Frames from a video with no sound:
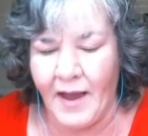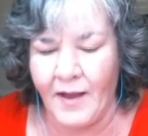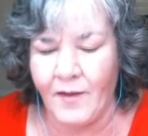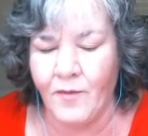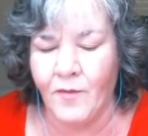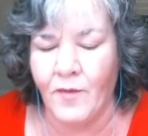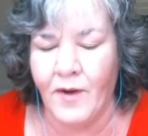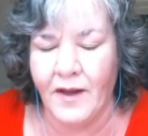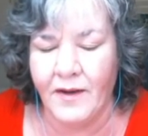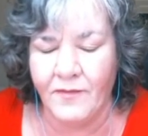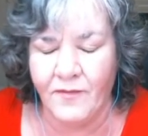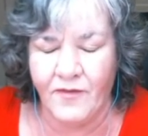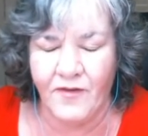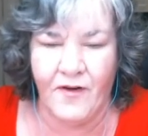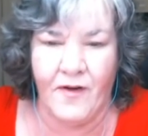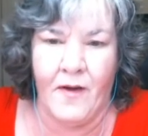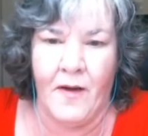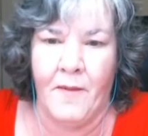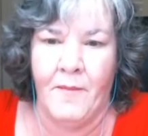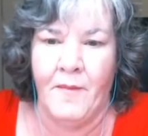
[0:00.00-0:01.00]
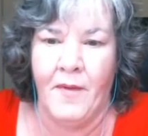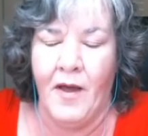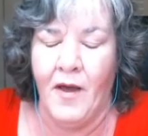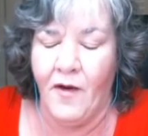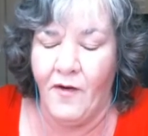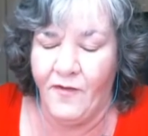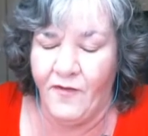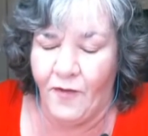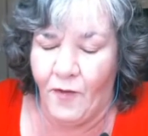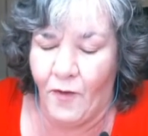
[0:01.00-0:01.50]
I went from
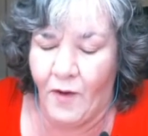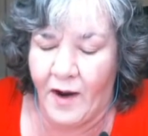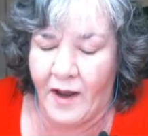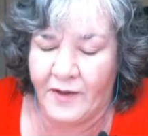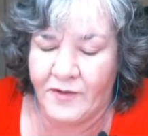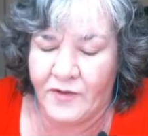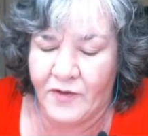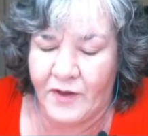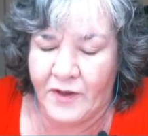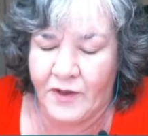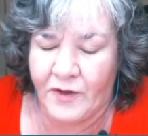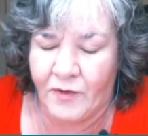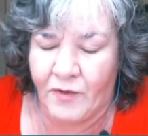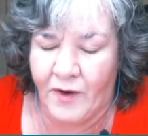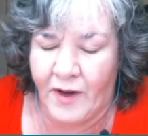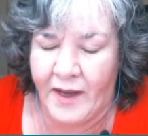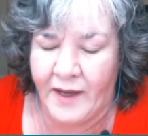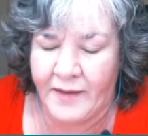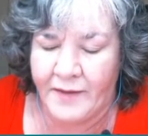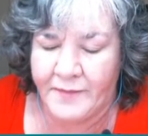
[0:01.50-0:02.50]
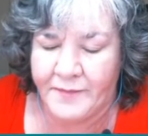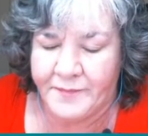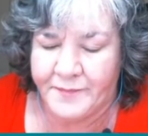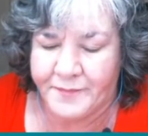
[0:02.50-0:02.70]
400 grit